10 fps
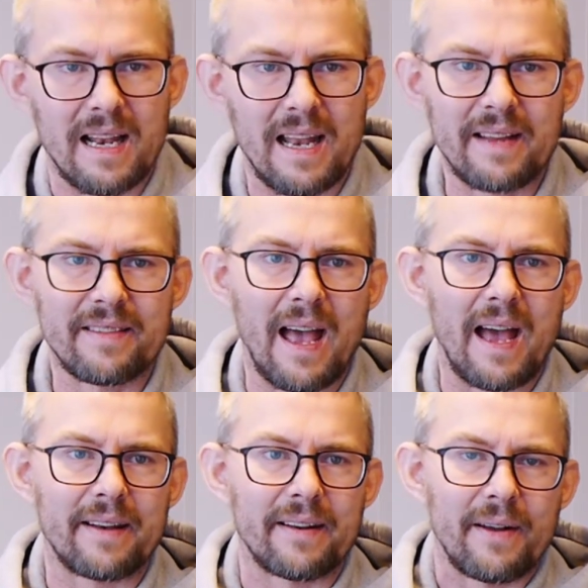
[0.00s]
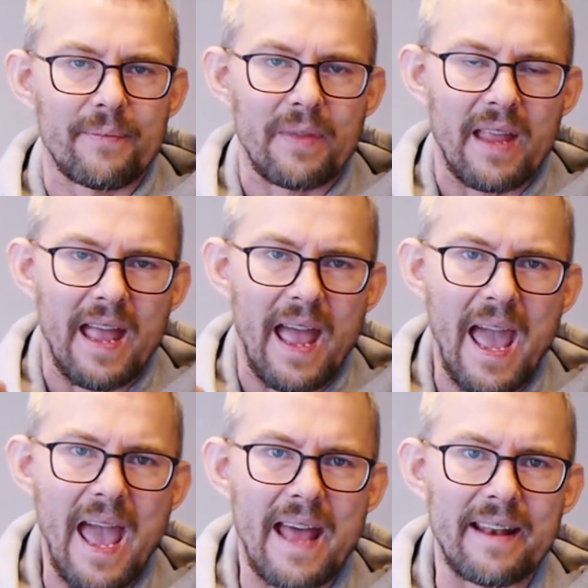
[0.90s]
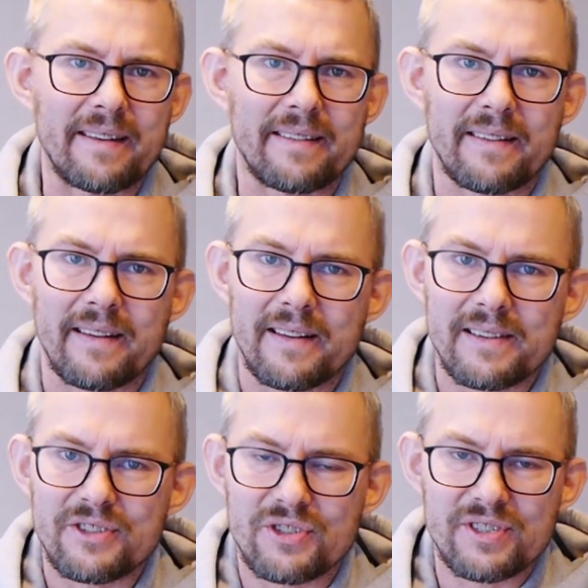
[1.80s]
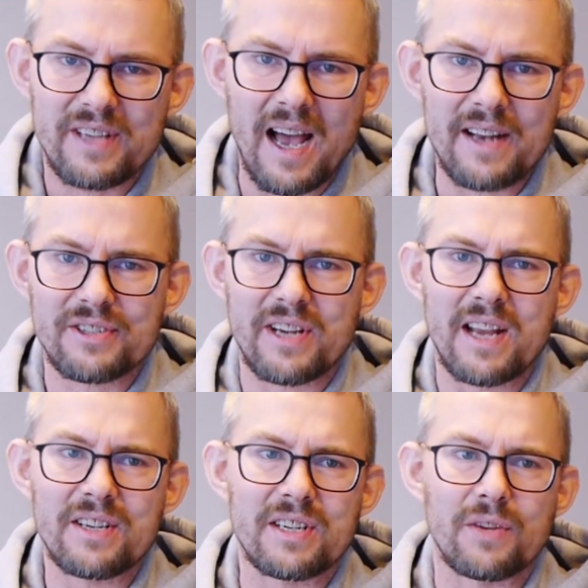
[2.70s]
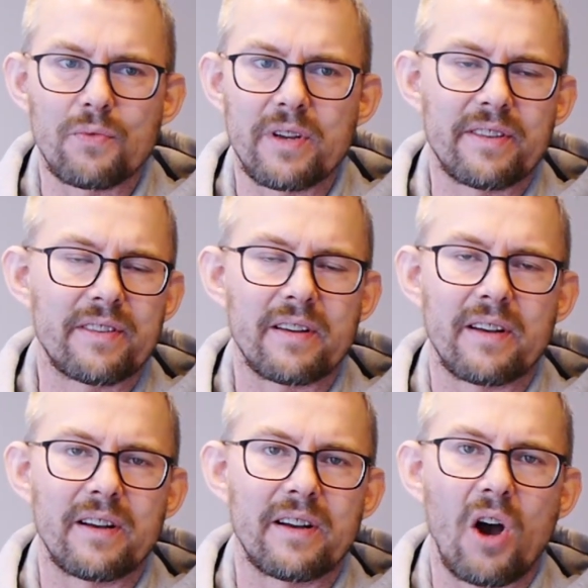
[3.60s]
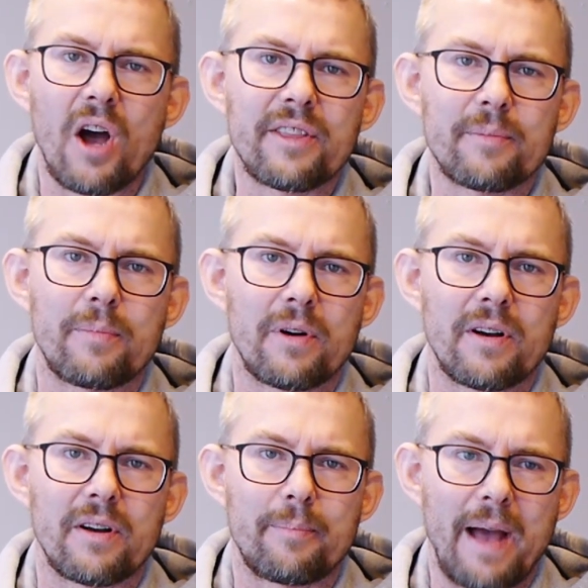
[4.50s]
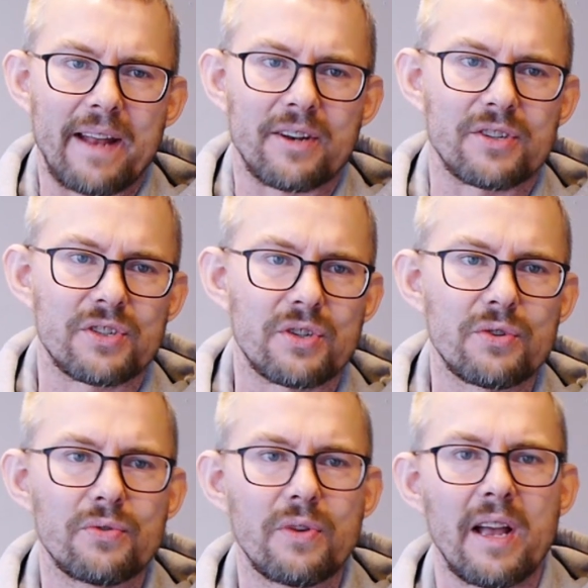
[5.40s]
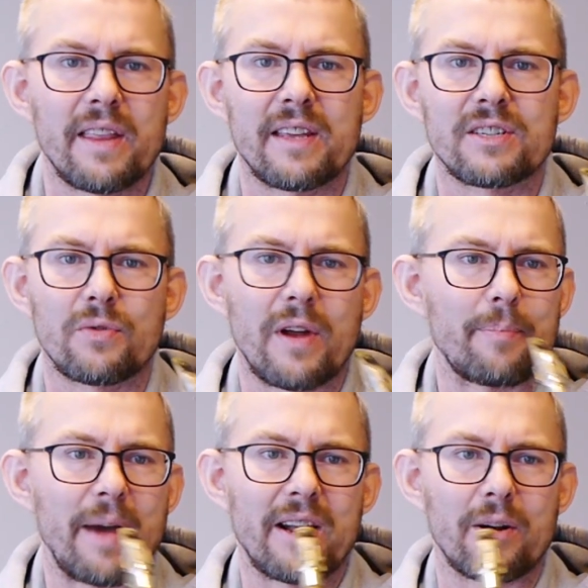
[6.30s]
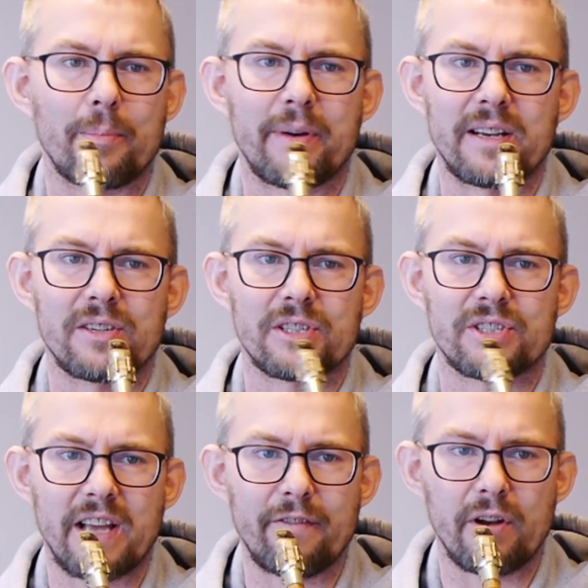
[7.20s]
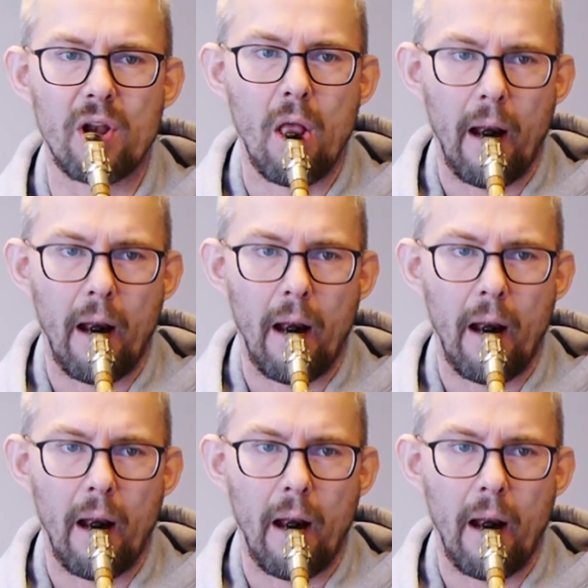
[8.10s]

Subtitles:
Like that, and start changing with other patterns too. There's a great pattern on page 7.